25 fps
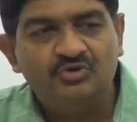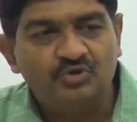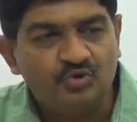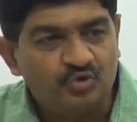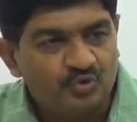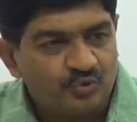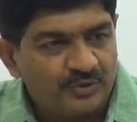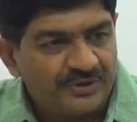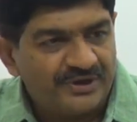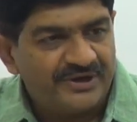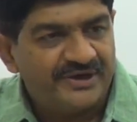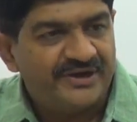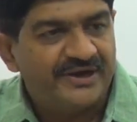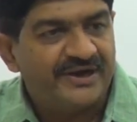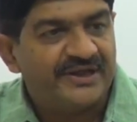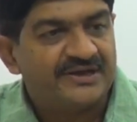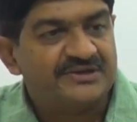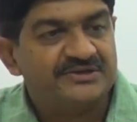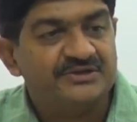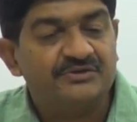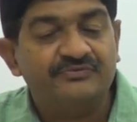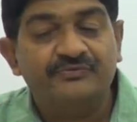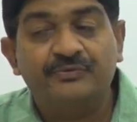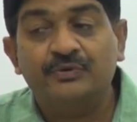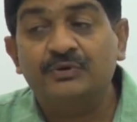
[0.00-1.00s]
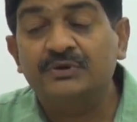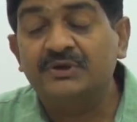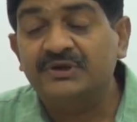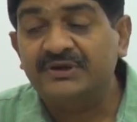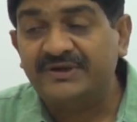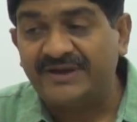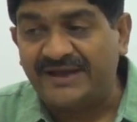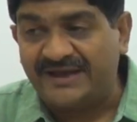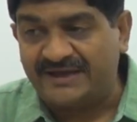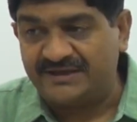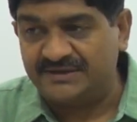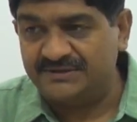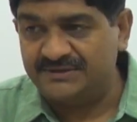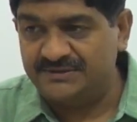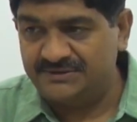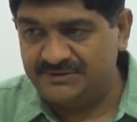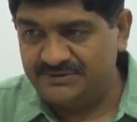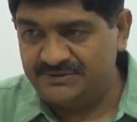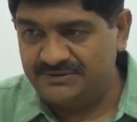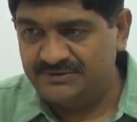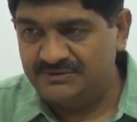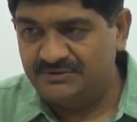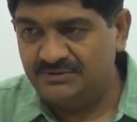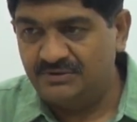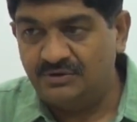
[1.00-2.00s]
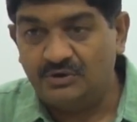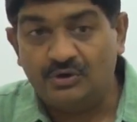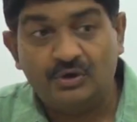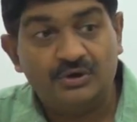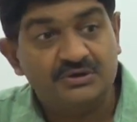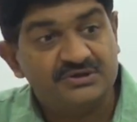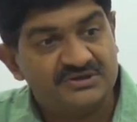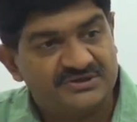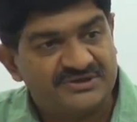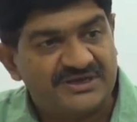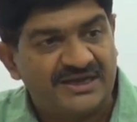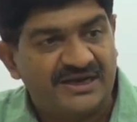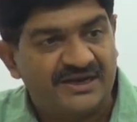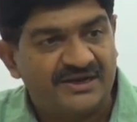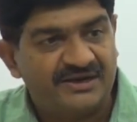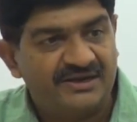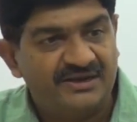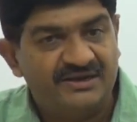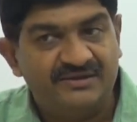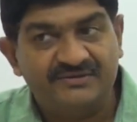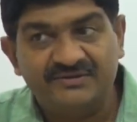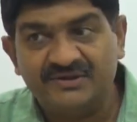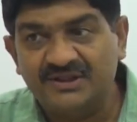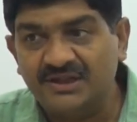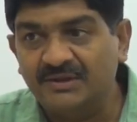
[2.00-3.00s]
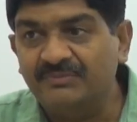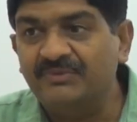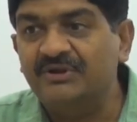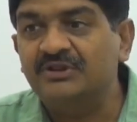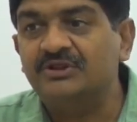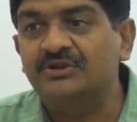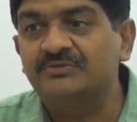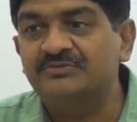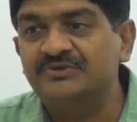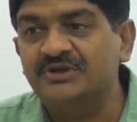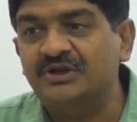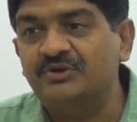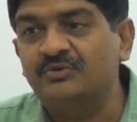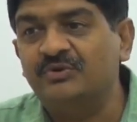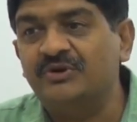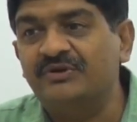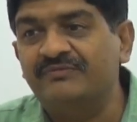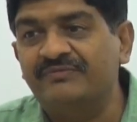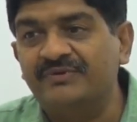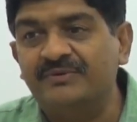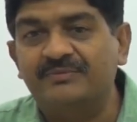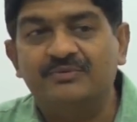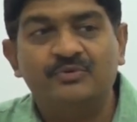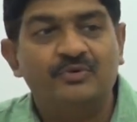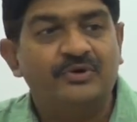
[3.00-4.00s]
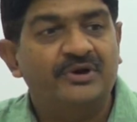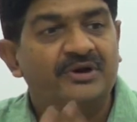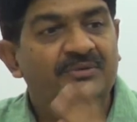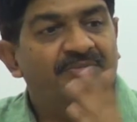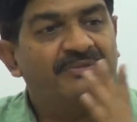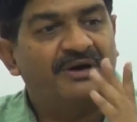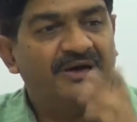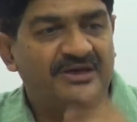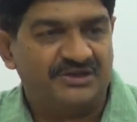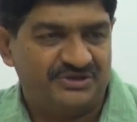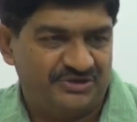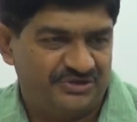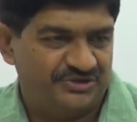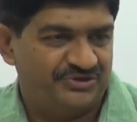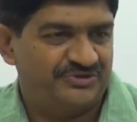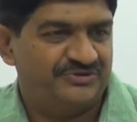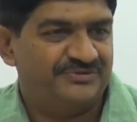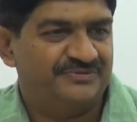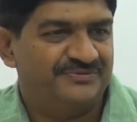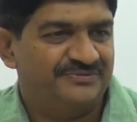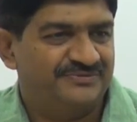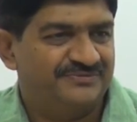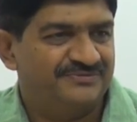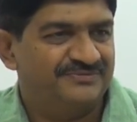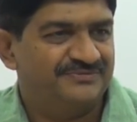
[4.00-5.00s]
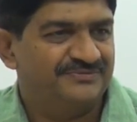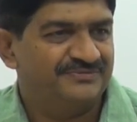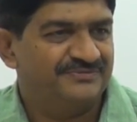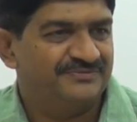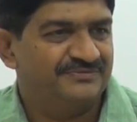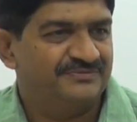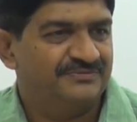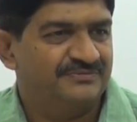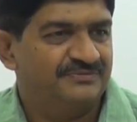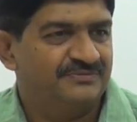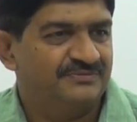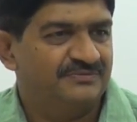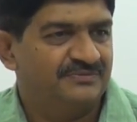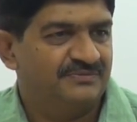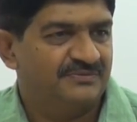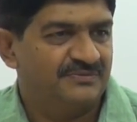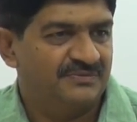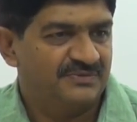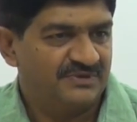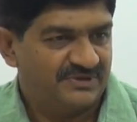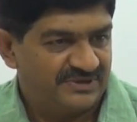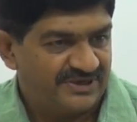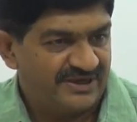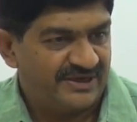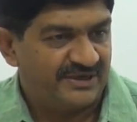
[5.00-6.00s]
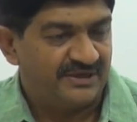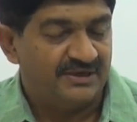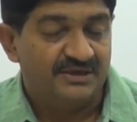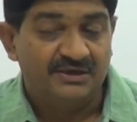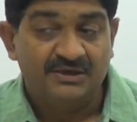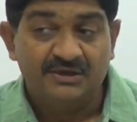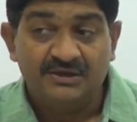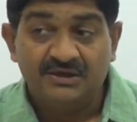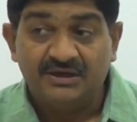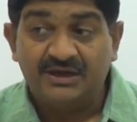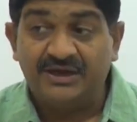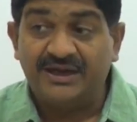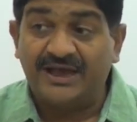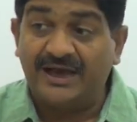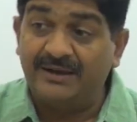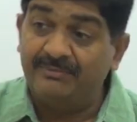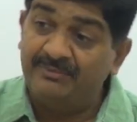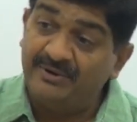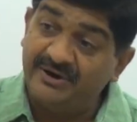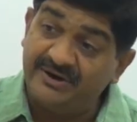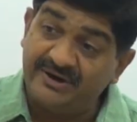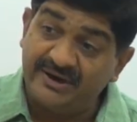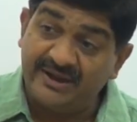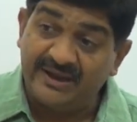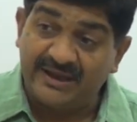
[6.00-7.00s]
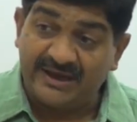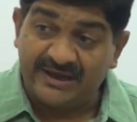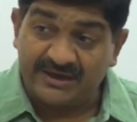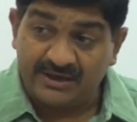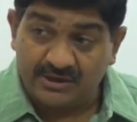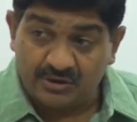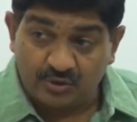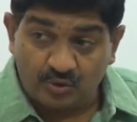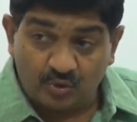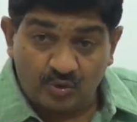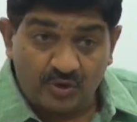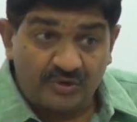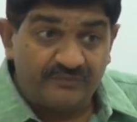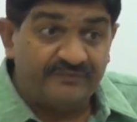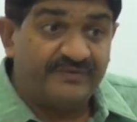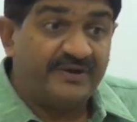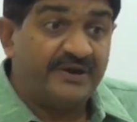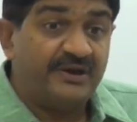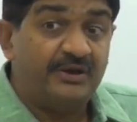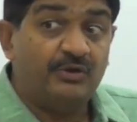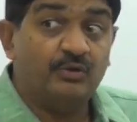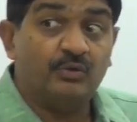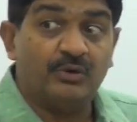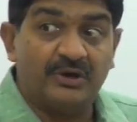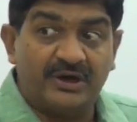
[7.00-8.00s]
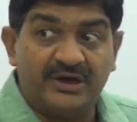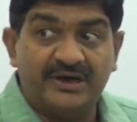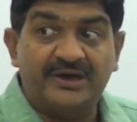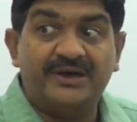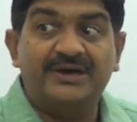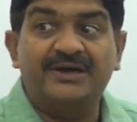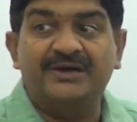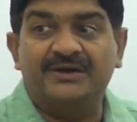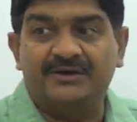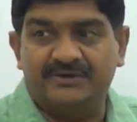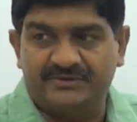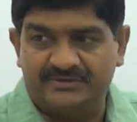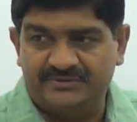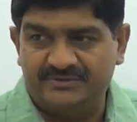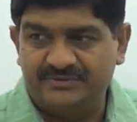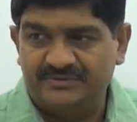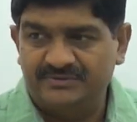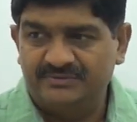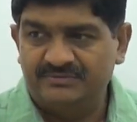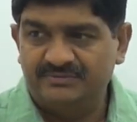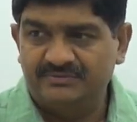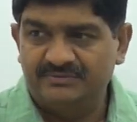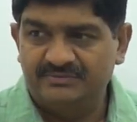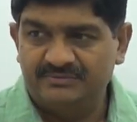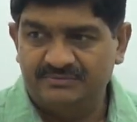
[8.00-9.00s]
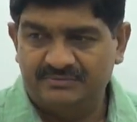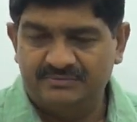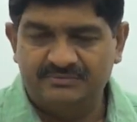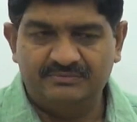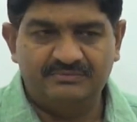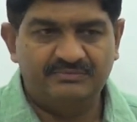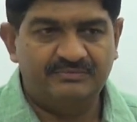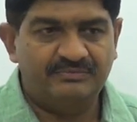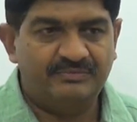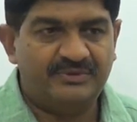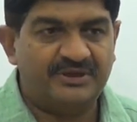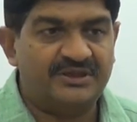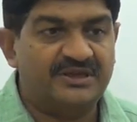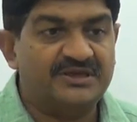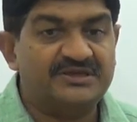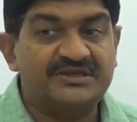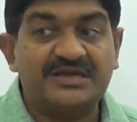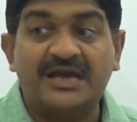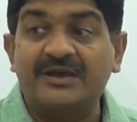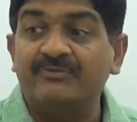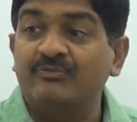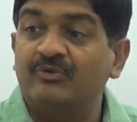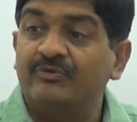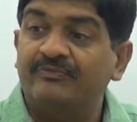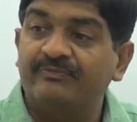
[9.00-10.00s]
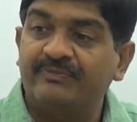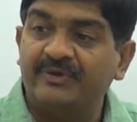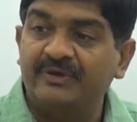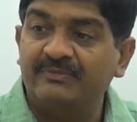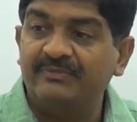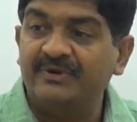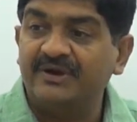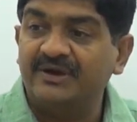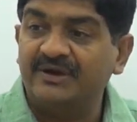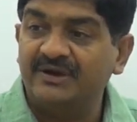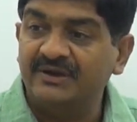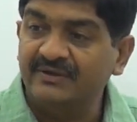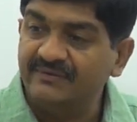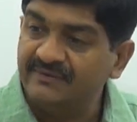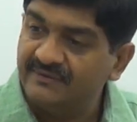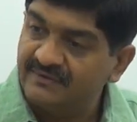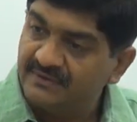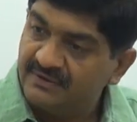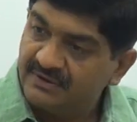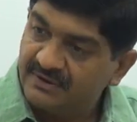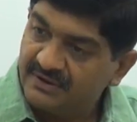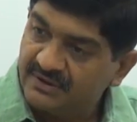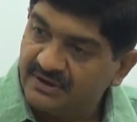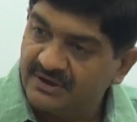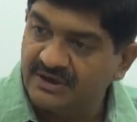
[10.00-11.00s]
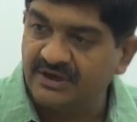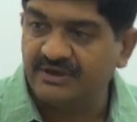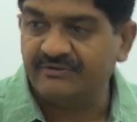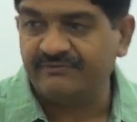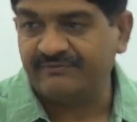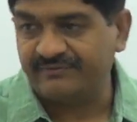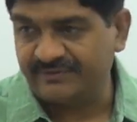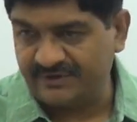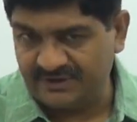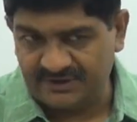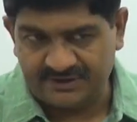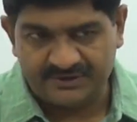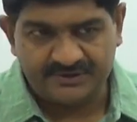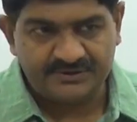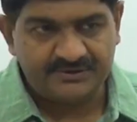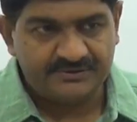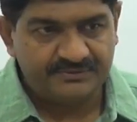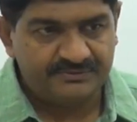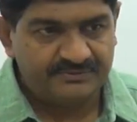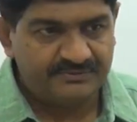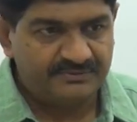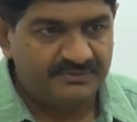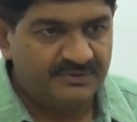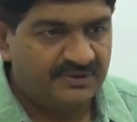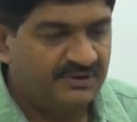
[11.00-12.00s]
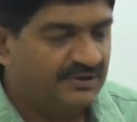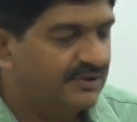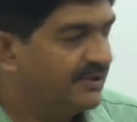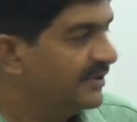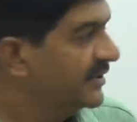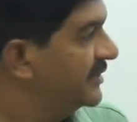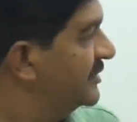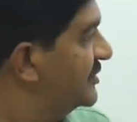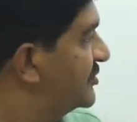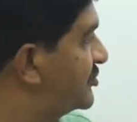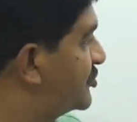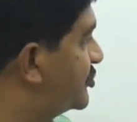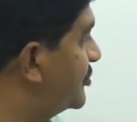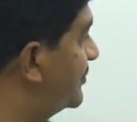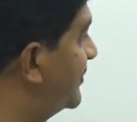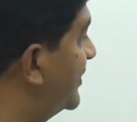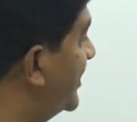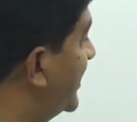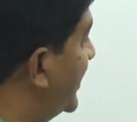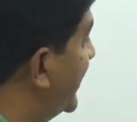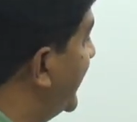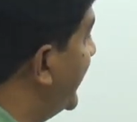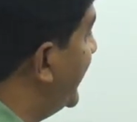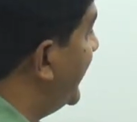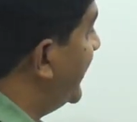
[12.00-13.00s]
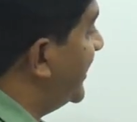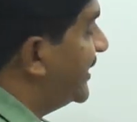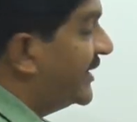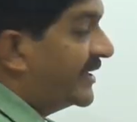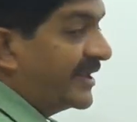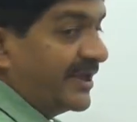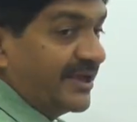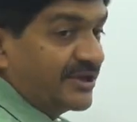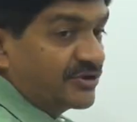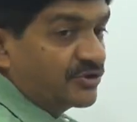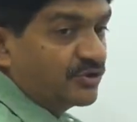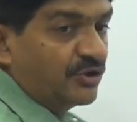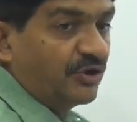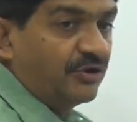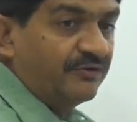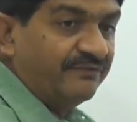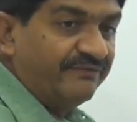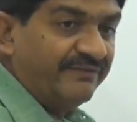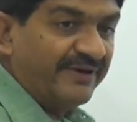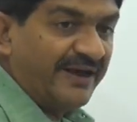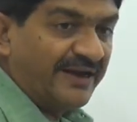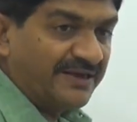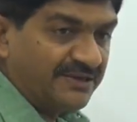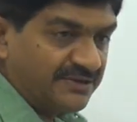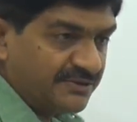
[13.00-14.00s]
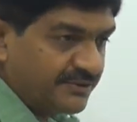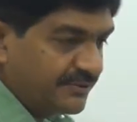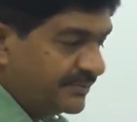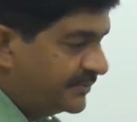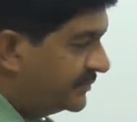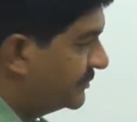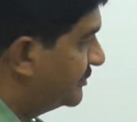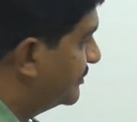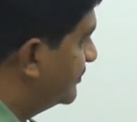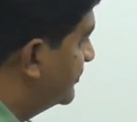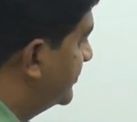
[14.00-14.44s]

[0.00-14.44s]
usually deduction for the tax on salary is in the month of January, February and March, right? Liability accrued when you earned, but the time of payment is different. Similarly, in case of VAT,